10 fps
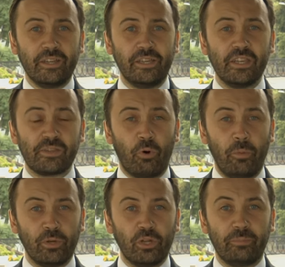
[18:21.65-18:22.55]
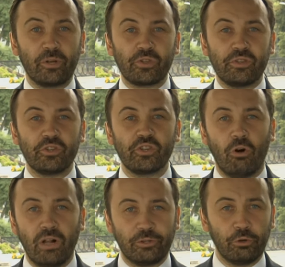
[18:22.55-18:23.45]
he is popular because there is
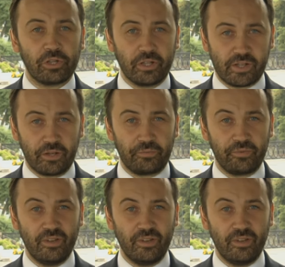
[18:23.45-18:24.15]
no alternative.